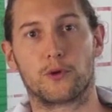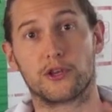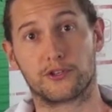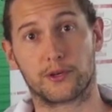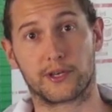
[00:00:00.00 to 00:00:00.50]
what
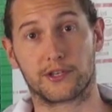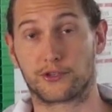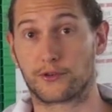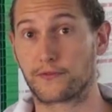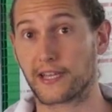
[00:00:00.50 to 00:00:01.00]
you're doing is
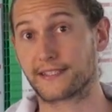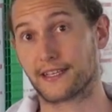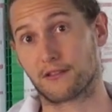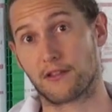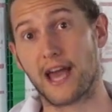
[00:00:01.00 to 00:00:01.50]
you're
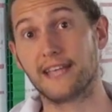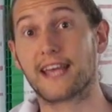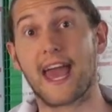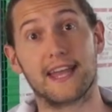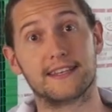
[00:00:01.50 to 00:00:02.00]
reflecting light
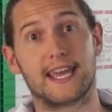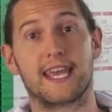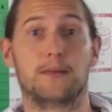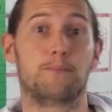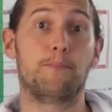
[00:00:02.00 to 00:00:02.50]
and
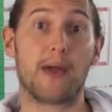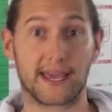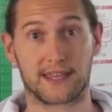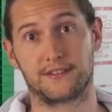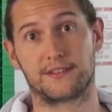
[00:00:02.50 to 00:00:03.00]
heat
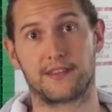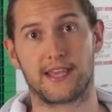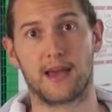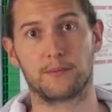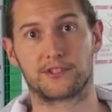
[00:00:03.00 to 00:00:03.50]
back into
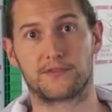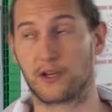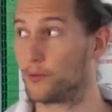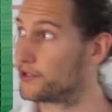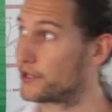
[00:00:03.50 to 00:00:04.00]
the
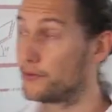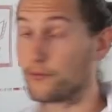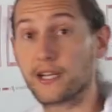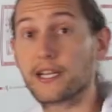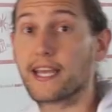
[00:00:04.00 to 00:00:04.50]
atmosphere, which
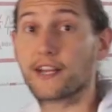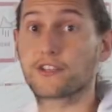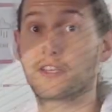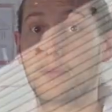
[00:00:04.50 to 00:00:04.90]
can really actually